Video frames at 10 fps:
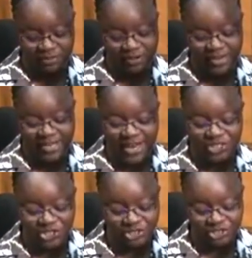with our
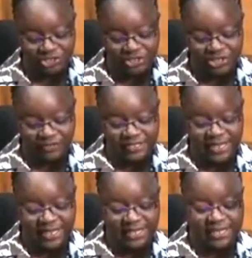National Church
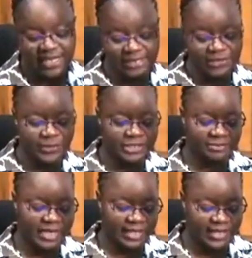Service, and that is going
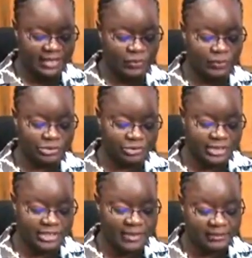to be held at the
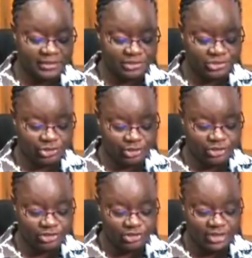Ocherius Baptist
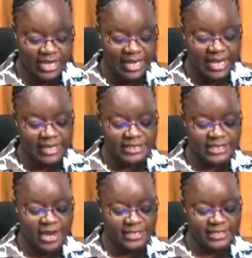Church
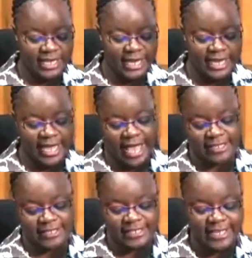starting
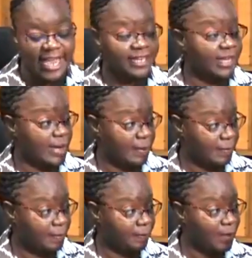at 9 a.m.